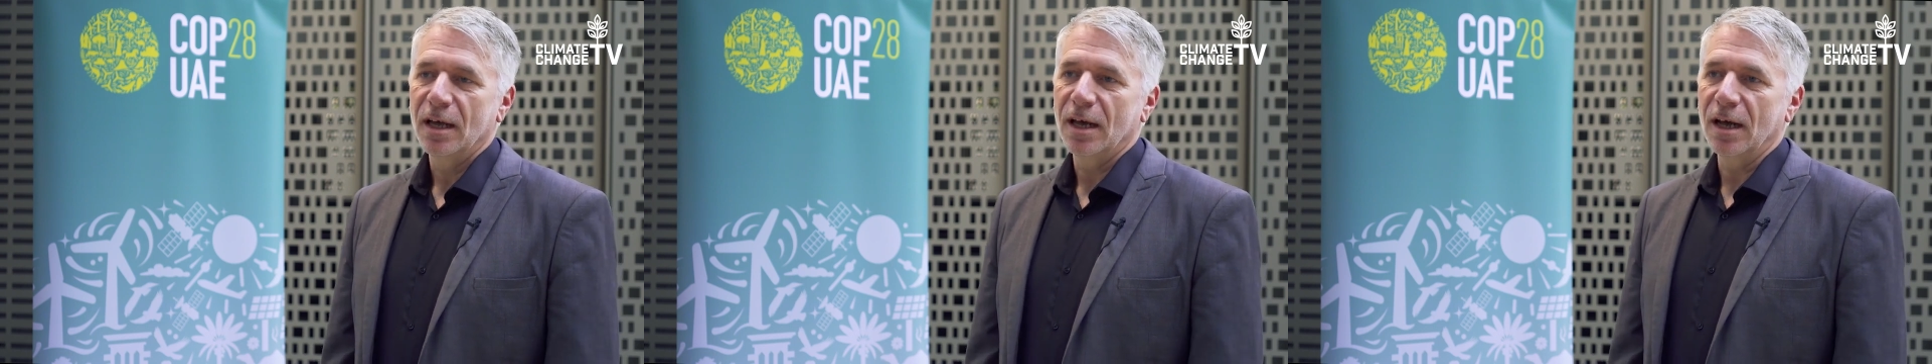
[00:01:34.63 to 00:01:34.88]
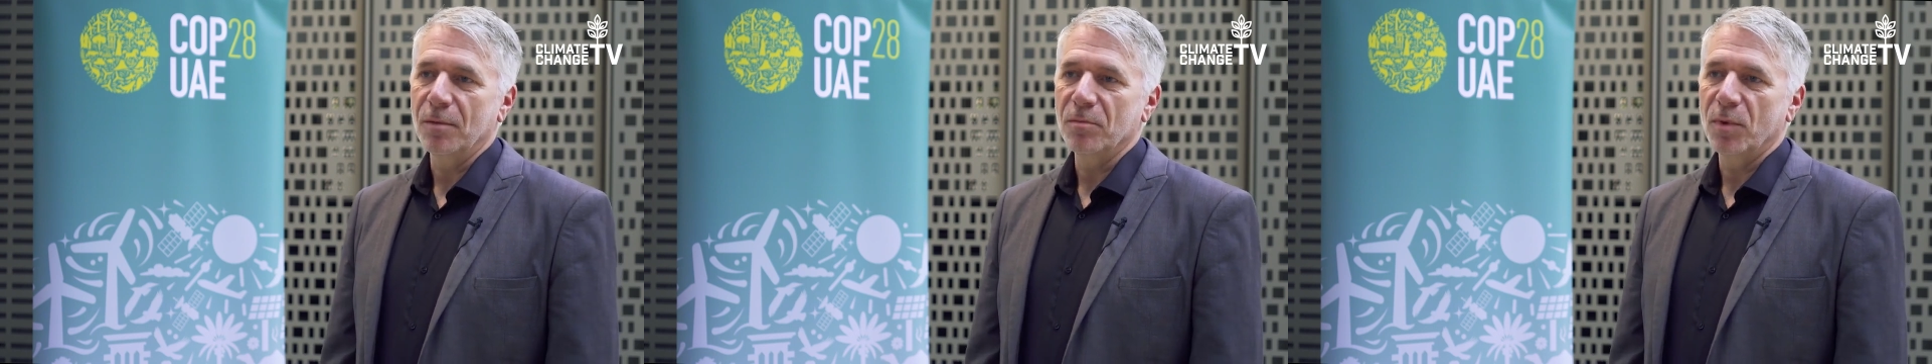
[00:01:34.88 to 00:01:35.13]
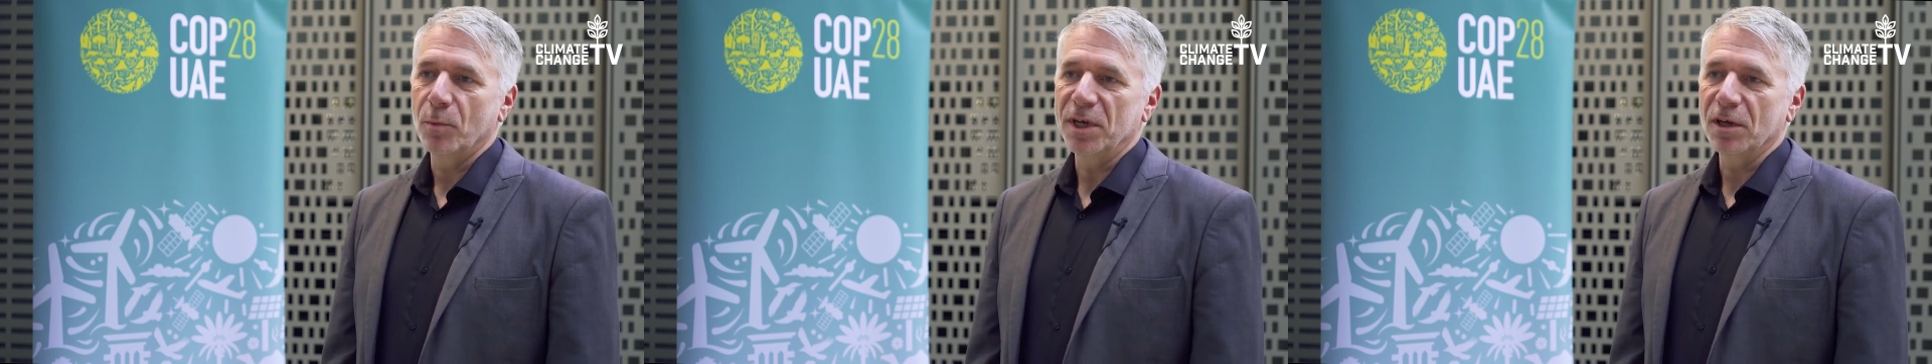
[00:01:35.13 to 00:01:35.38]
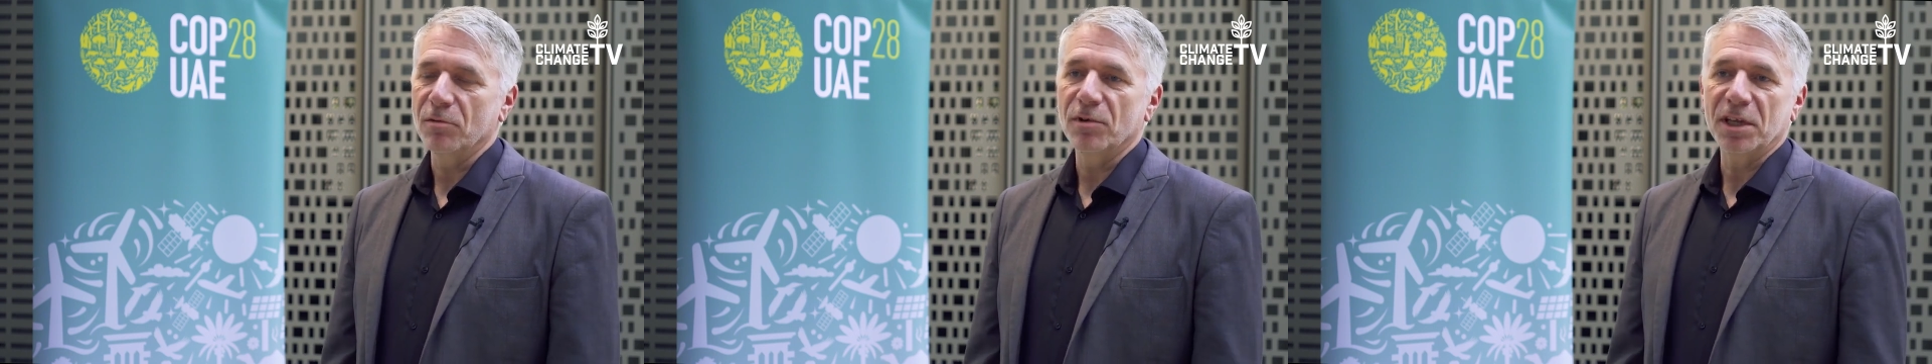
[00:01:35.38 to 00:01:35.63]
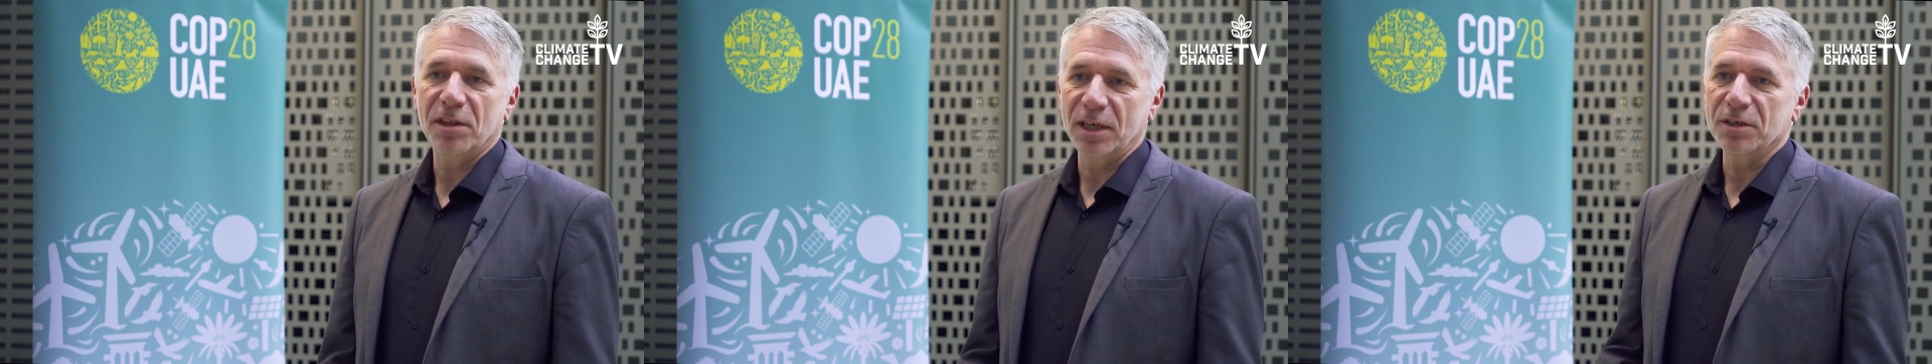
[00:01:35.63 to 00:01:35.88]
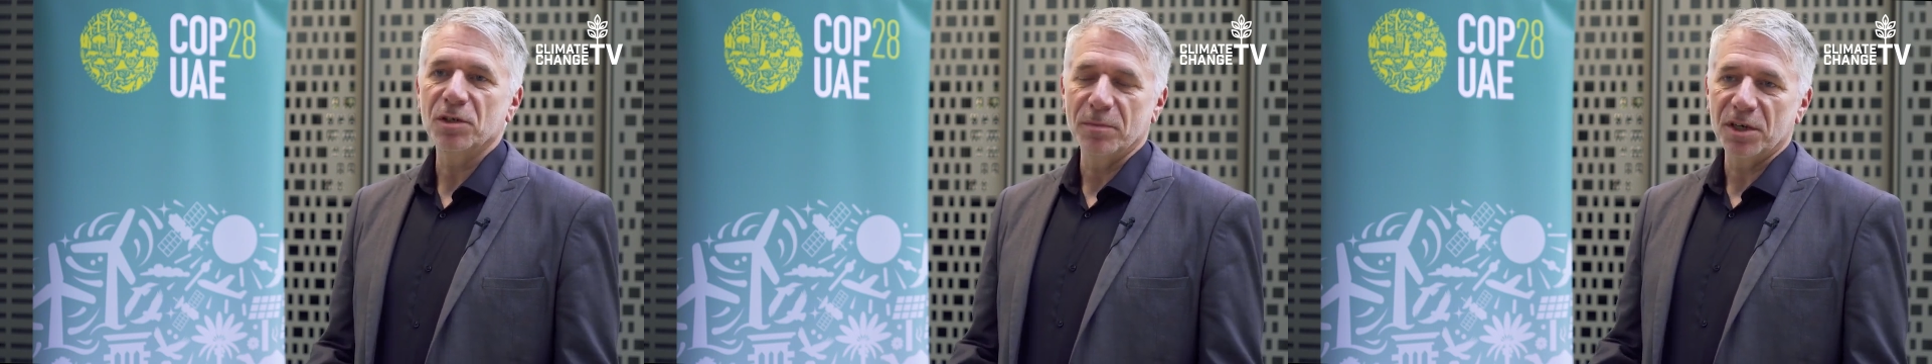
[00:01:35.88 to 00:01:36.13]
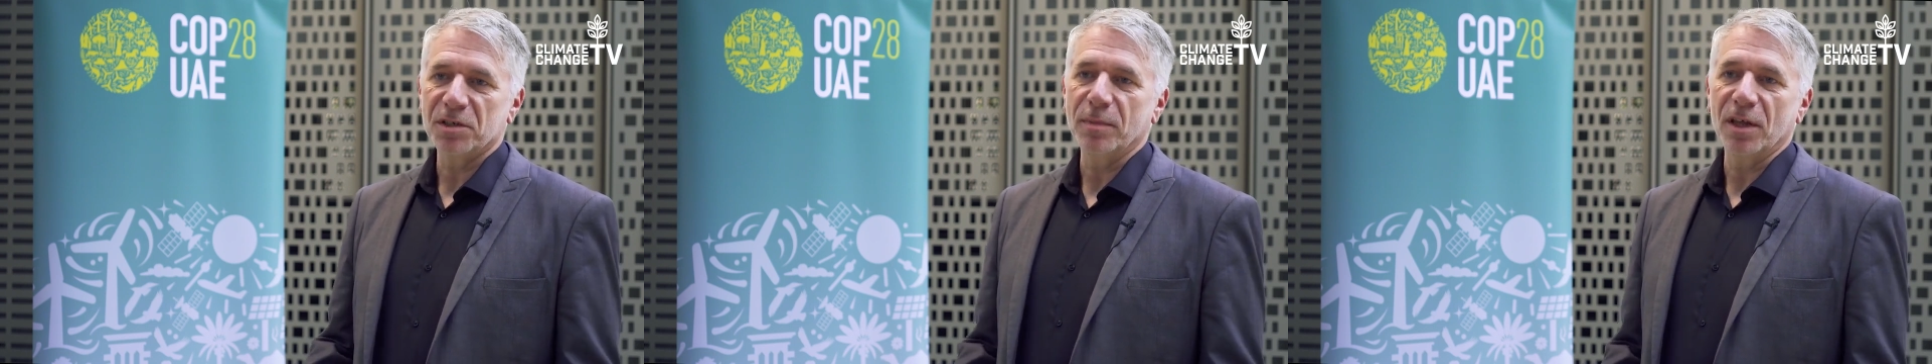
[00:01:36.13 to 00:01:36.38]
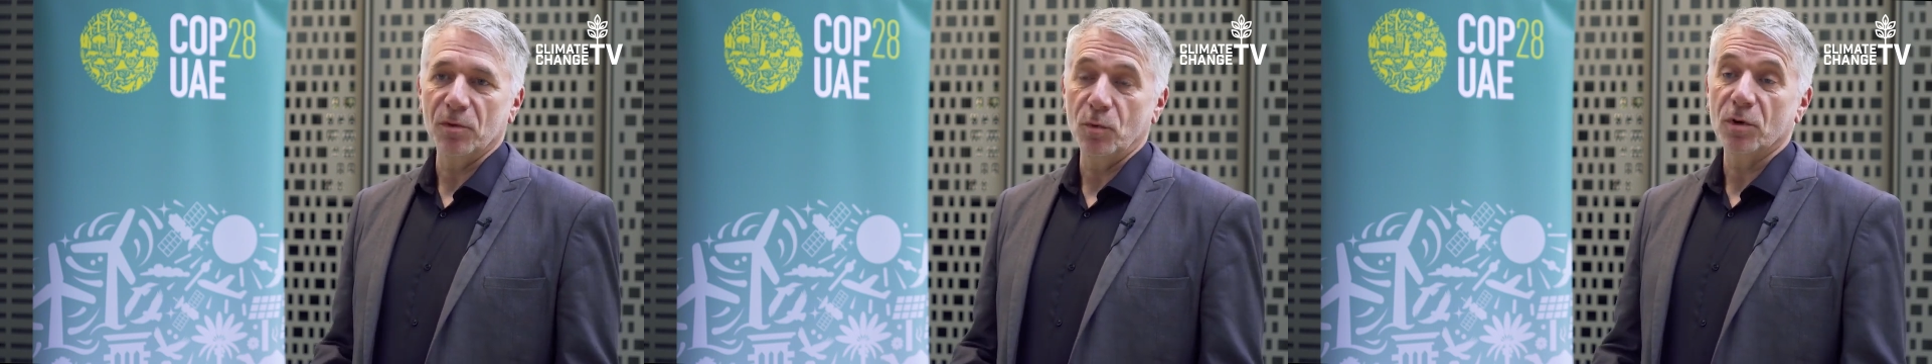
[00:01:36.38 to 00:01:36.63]
but we don't really think too much
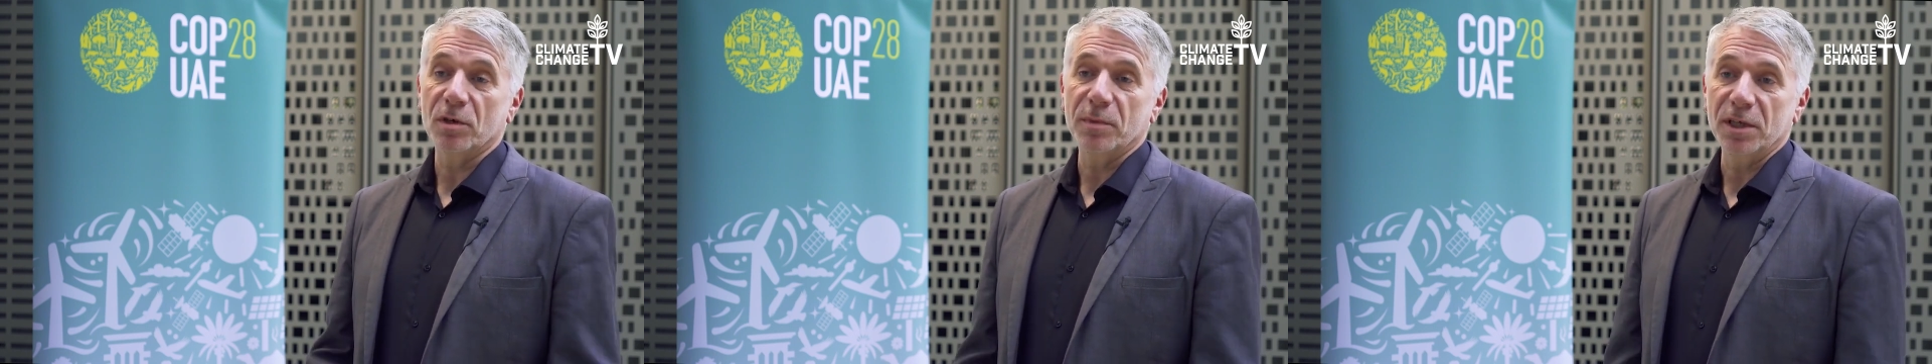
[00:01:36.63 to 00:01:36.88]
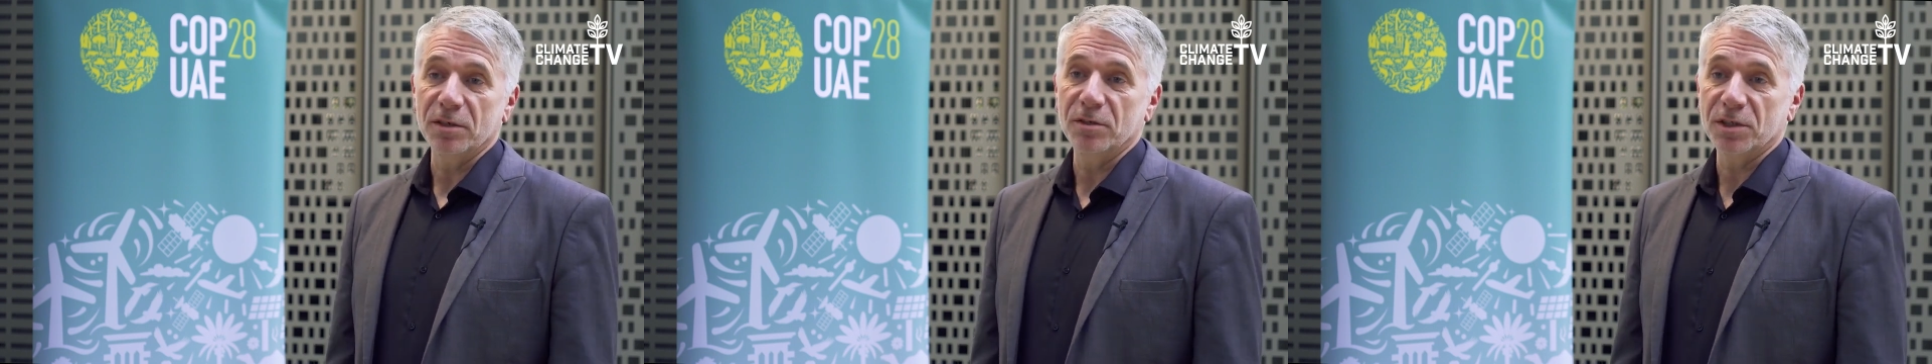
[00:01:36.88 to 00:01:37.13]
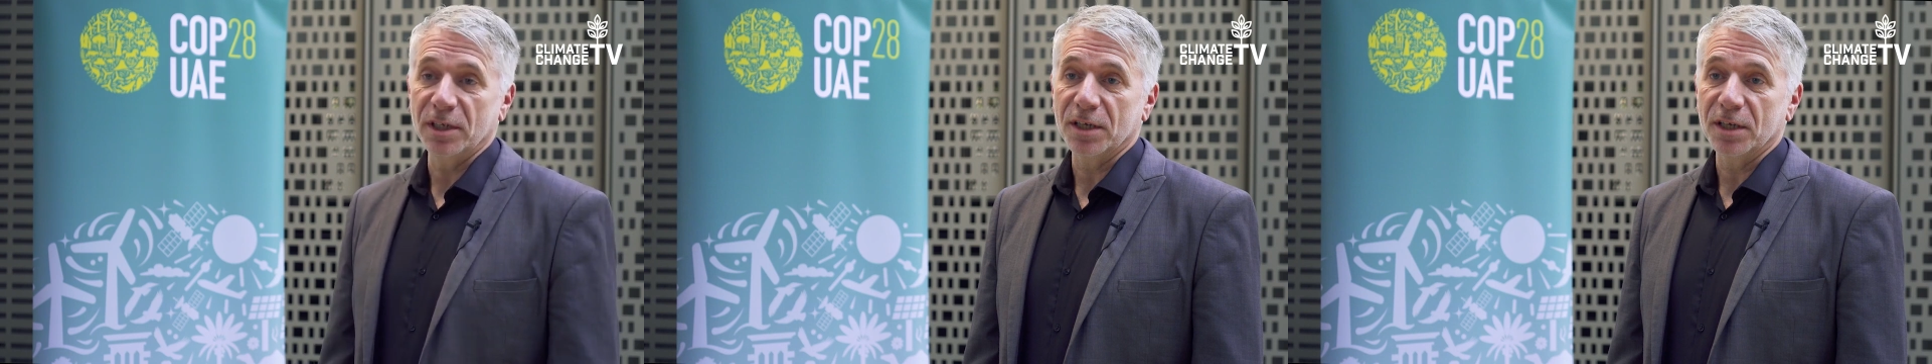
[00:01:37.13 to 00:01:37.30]
about the water we use,